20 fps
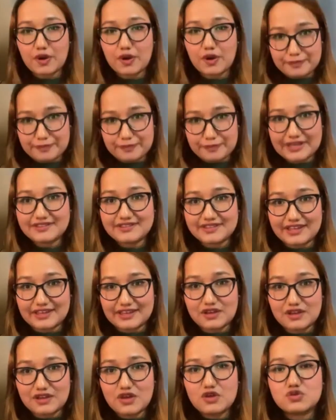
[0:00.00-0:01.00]
a big thing
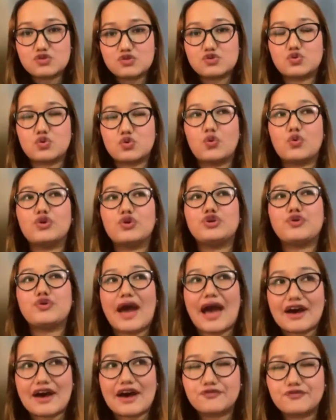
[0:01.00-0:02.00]
so you
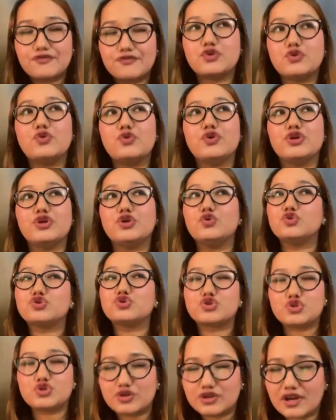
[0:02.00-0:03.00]
have to you
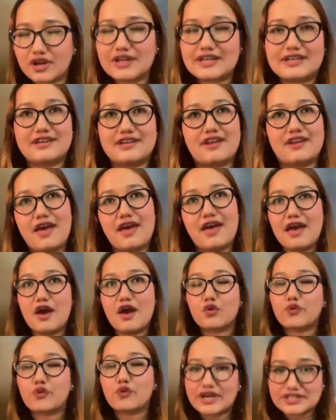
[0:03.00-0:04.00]
should not
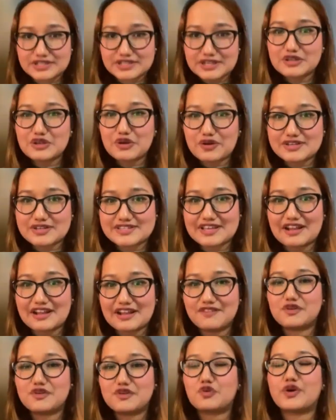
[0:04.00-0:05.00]
question yourself
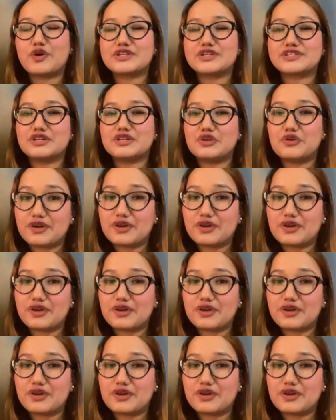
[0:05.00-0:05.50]
question your